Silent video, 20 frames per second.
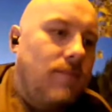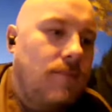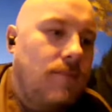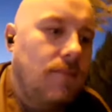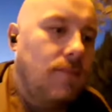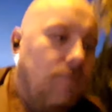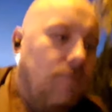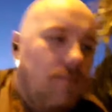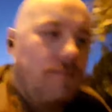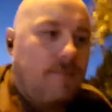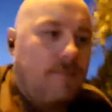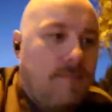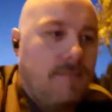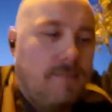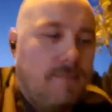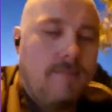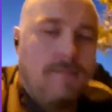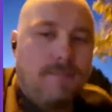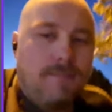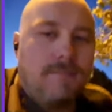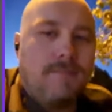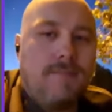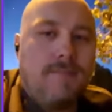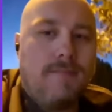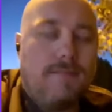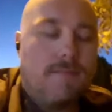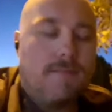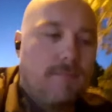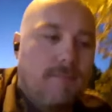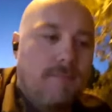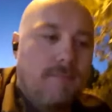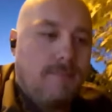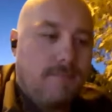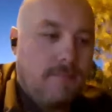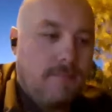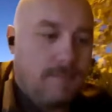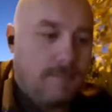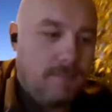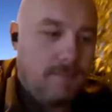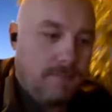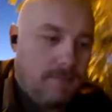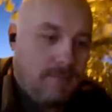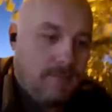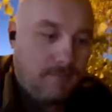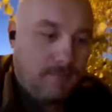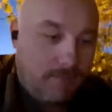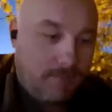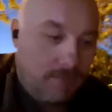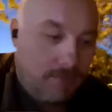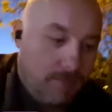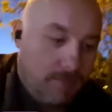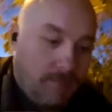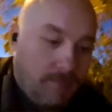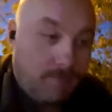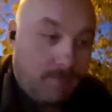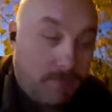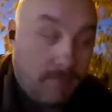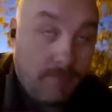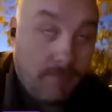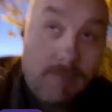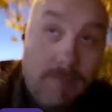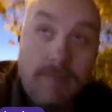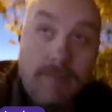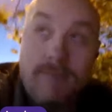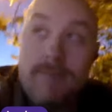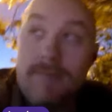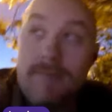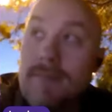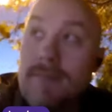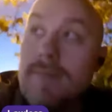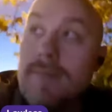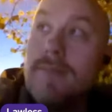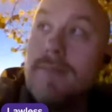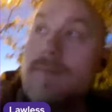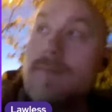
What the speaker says: No words are spoken by the person on screen.